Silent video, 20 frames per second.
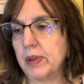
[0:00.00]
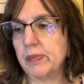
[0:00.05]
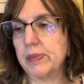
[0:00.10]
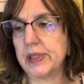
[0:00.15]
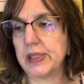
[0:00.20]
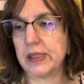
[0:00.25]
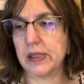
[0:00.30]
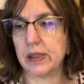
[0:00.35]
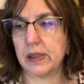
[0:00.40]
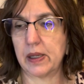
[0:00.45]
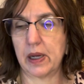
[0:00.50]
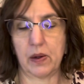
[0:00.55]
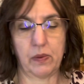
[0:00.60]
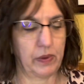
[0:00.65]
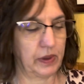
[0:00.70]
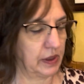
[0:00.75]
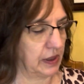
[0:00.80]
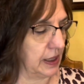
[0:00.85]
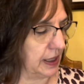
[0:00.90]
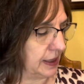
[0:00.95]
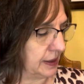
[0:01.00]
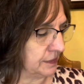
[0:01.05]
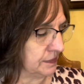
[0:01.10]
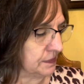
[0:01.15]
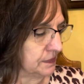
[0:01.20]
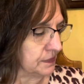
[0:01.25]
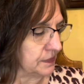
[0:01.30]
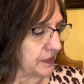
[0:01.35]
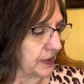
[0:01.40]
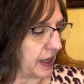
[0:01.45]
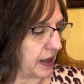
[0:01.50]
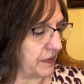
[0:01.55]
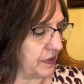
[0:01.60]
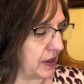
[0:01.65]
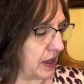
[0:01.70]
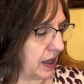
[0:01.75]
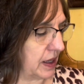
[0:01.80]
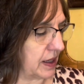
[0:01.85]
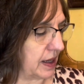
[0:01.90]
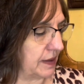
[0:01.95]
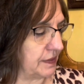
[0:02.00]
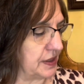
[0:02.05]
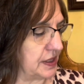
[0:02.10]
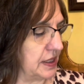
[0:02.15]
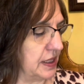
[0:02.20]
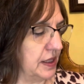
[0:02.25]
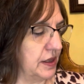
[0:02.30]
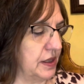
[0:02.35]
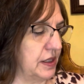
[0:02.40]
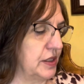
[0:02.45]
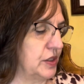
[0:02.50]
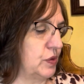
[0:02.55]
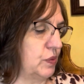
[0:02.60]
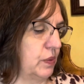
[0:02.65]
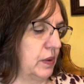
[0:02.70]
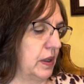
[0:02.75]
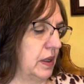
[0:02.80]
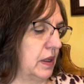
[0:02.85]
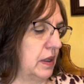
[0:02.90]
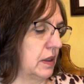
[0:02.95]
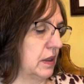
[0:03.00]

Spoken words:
missing that one. And then I've seen this one.